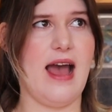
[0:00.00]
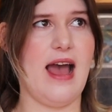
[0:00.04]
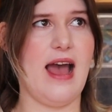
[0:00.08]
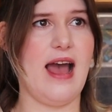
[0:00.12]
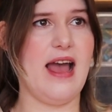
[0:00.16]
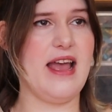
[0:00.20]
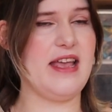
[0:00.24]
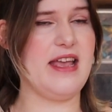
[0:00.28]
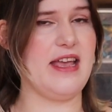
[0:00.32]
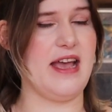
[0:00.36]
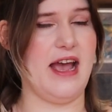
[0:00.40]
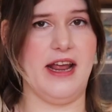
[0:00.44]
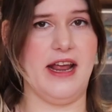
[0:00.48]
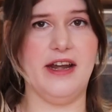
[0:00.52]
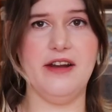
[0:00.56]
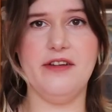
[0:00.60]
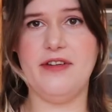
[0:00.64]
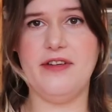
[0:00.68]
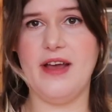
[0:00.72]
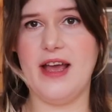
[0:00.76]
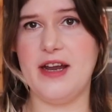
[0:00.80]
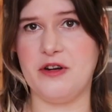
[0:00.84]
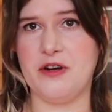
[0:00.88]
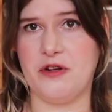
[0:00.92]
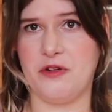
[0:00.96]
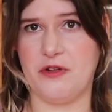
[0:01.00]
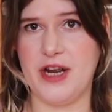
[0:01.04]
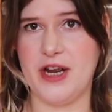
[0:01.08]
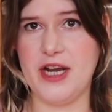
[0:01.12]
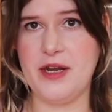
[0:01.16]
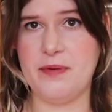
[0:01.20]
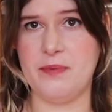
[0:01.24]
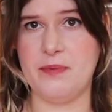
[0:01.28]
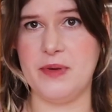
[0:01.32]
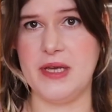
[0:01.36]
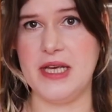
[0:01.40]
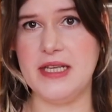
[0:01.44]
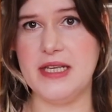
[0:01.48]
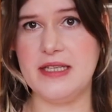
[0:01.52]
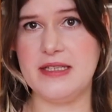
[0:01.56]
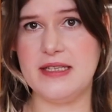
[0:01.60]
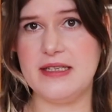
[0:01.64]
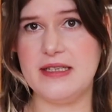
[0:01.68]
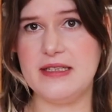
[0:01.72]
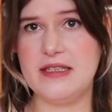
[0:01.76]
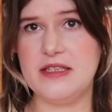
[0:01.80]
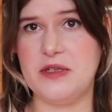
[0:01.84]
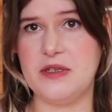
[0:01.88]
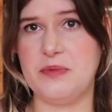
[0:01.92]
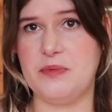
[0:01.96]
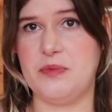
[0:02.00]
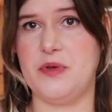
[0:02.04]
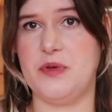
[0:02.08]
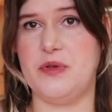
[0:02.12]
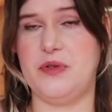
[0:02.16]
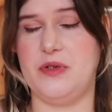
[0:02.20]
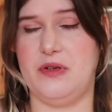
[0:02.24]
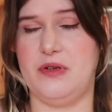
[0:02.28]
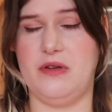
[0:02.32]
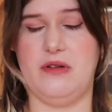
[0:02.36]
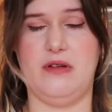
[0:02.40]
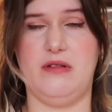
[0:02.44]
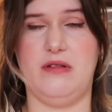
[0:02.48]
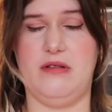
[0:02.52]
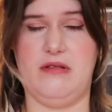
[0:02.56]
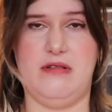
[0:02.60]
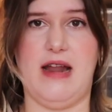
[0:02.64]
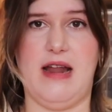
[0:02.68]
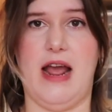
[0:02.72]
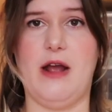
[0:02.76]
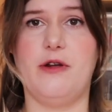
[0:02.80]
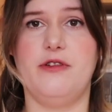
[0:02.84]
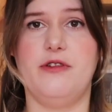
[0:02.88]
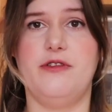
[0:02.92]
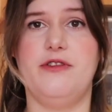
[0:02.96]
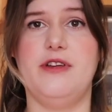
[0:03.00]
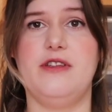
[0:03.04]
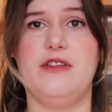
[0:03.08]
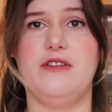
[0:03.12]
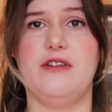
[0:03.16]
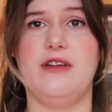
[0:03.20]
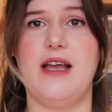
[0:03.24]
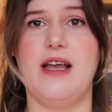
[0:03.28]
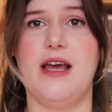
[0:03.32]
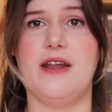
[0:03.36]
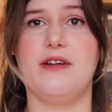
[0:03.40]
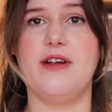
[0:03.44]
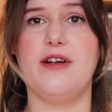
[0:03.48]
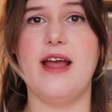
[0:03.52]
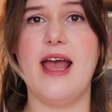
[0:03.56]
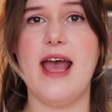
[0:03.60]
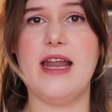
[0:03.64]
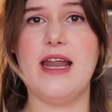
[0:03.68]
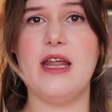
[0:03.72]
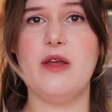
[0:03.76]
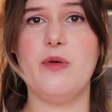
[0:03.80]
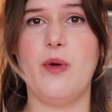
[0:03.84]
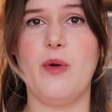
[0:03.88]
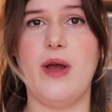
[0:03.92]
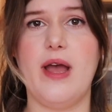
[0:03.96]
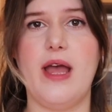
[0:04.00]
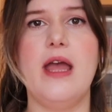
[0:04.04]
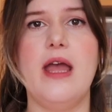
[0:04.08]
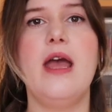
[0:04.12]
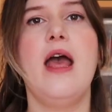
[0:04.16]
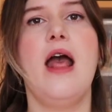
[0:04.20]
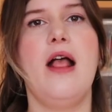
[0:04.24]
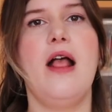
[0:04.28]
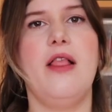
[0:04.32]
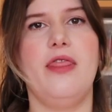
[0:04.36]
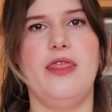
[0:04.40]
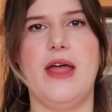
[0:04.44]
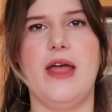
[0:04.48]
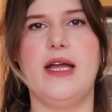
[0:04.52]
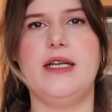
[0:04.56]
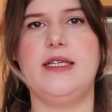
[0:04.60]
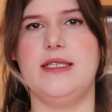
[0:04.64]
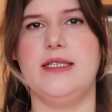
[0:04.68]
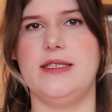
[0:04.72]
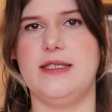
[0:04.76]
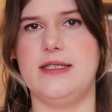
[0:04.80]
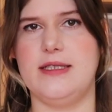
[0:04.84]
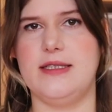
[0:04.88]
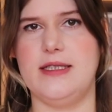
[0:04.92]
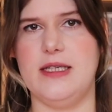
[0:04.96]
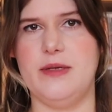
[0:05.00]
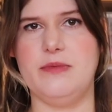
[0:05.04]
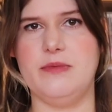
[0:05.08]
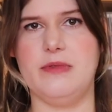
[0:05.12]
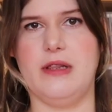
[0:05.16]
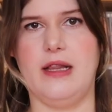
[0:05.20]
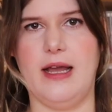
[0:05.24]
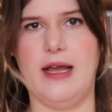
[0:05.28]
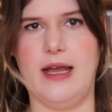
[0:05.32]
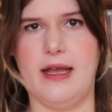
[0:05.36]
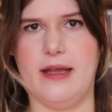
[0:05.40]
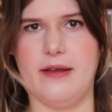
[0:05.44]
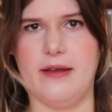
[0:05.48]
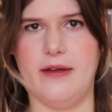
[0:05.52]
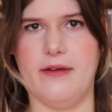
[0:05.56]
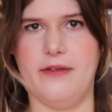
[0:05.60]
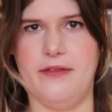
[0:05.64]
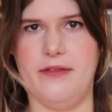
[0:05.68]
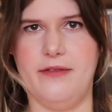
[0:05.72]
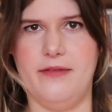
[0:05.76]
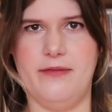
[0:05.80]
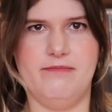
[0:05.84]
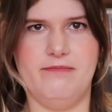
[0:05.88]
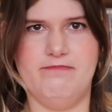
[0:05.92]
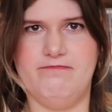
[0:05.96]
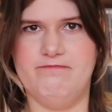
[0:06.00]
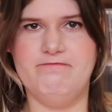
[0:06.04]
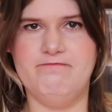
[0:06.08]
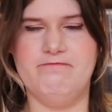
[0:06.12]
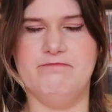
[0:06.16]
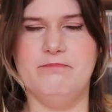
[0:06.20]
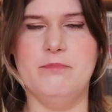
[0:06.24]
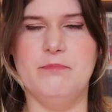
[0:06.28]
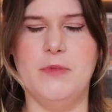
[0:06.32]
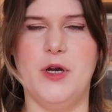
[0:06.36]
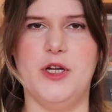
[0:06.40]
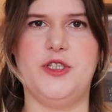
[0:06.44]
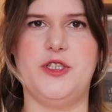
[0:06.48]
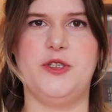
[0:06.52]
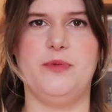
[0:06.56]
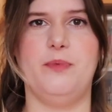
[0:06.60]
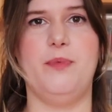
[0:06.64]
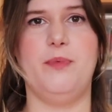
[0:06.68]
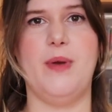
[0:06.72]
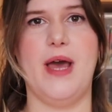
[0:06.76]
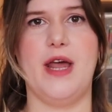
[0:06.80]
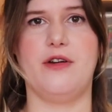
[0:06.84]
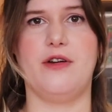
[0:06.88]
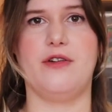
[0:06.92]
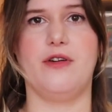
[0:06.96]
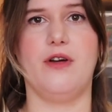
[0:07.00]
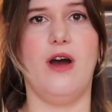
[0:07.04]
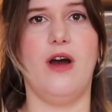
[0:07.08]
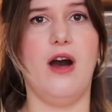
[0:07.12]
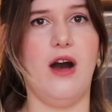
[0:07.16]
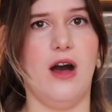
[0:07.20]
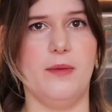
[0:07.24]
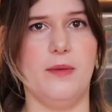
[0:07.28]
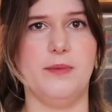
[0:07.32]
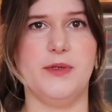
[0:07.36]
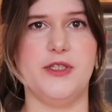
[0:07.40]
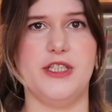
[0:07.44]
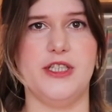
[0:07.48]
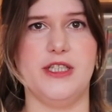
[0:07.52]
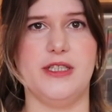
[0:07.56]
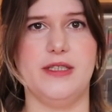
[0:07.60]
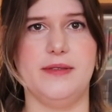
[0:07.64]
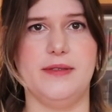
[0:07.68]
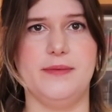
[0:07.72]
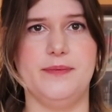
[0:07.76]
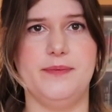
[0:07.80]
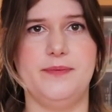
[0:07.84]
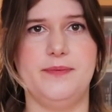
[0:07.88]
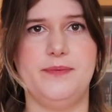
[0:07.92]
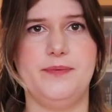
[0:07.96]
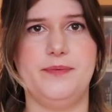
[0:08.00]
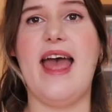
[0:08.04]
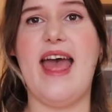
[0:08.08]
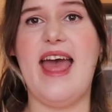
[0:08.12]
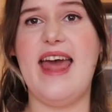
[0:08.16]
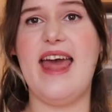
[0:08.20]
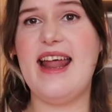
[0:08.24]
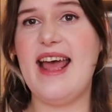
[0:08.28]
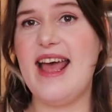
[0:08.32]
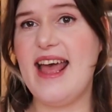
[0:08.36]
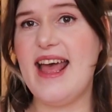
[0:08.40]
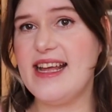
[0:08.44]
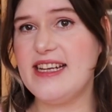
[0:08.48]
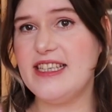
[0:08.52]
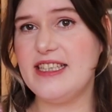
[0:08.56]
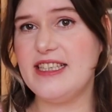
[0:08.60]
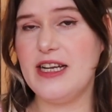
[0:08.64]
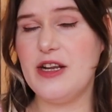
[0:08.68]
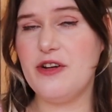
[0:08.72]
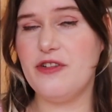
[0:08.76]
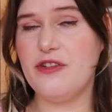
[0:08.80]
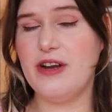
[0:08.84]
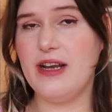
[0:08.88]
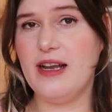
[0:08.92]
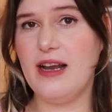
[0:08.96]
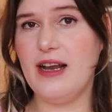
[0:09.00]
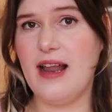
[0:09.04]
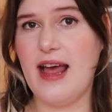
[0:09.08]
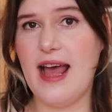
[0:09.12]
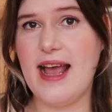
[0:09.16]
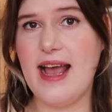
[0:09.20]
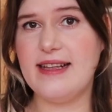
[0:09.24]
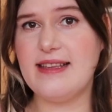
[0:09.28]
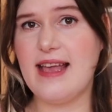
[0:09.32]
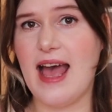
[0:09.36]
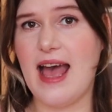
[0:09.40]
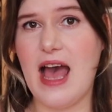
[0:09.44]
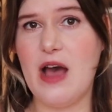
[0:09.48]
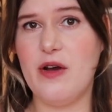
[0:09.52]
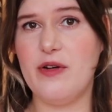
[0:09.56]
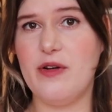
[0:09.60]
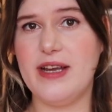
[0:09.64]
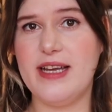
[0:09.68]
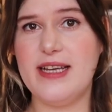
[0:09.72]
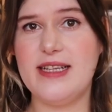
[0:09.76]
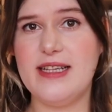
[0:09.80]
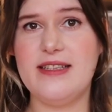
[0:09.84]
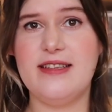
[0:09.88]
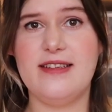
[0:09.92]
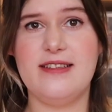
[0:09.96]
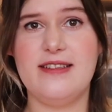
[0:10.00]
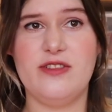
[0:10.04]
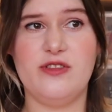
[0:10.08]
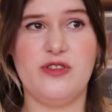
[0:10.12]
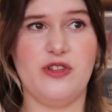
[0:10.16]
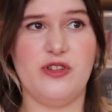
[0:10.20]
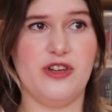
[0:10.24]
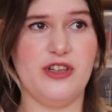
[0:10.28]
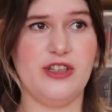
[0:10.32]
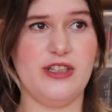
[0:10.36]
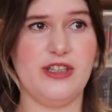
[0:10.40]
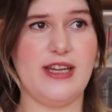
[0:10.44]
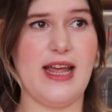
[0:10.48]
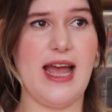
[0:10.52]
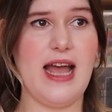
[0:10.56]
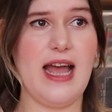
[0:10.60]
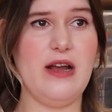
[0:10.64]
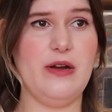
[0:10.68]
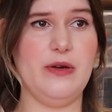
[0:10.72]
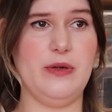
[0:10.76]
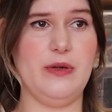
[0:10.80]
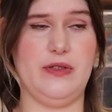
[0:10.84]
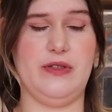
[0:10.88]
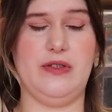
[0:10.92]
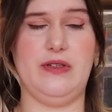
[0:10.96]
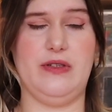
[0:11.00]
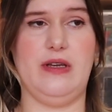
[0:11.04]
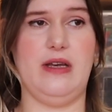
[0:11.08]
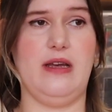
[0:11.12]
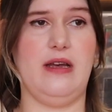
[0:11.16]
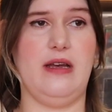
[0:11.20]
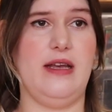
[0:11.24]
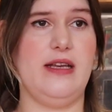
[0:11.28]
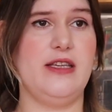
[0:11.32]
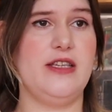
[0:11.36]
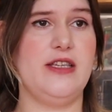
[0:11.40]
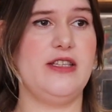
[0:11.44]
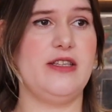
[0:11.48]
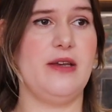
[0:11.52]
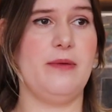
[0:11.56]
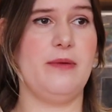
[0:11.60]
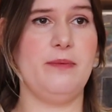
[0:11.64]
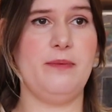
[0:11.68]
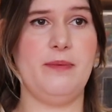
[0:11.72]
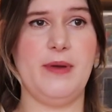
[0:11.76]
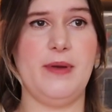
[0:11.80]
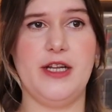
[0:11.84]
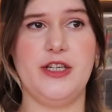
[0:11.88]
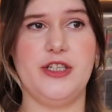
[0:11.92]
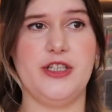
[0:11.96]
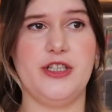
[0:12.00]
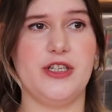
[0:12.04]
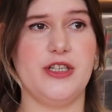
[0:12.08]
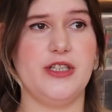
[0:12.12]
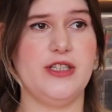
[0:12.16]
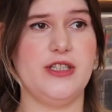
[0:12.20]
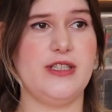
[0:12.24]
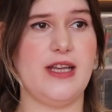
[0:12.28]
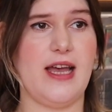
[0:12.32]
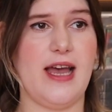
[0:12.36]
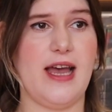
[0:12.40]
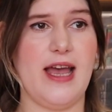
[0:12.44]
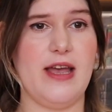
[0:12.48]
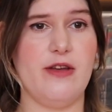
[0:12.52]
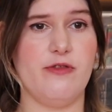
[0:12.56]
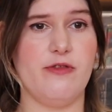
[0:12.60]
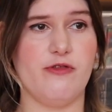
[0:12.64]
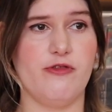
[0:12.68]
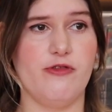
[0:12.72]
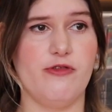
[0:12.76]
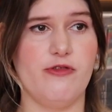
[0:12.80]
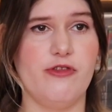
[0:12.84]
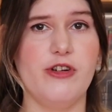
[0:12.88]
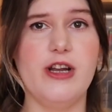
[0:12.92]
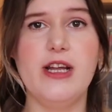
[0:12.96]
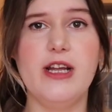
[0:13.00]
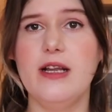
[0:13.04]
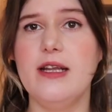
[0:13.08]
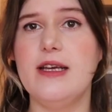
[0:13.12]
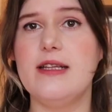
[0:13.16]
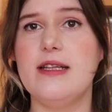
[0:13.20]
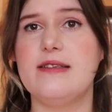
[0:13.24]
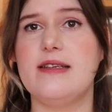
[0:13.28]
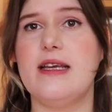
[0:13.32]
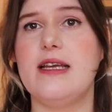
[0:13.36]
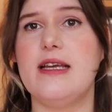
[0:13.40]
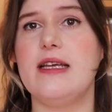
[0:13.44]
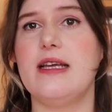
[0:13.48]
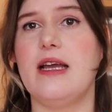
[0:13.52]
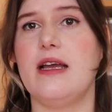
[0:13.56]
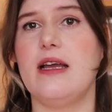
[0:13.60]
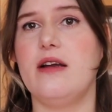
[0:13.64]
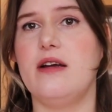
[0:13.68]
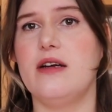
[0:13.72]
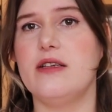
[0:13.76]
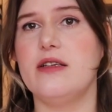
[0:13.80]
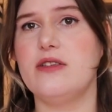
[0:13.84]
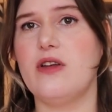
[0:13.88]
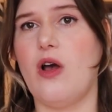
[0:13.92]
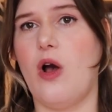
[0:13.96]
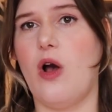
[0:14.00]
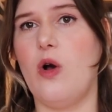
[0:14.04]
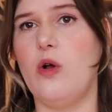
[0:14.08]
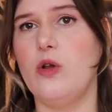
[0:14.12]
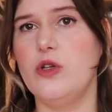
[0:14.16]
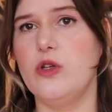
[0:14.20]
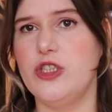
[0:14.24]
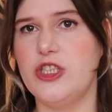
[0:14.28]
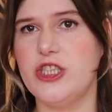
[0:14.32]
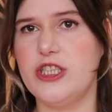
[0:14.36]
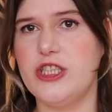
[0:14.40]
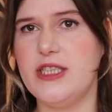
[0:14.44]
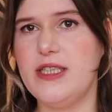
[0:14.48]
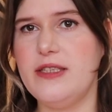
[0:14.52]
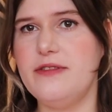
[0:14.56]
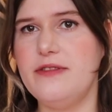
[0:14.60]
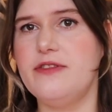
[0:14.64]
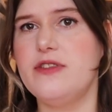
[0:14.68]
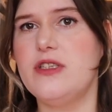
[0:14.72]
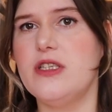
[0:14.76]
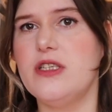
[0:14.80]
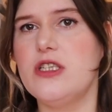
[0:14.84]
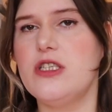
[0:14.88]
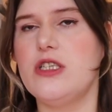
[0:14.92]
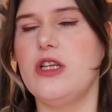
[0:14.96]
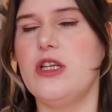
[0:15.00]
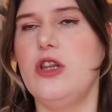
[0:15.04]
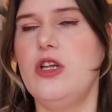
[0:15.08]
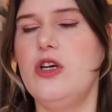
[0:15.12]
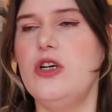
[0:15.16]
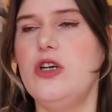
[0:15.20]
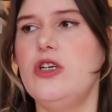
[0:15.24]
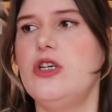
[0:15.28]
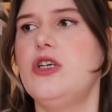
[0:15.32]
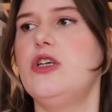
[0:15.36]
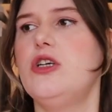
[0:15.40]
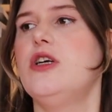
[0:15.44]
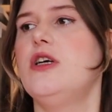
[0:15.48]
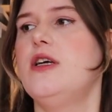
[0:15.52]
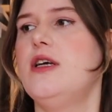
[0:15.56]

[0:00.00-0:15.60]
I kind of had great pieces to put an outfit together anyway, that just seemed like a much better option. And I actually really liked how it turned out. In some pictures I really think I got the whole chieftess look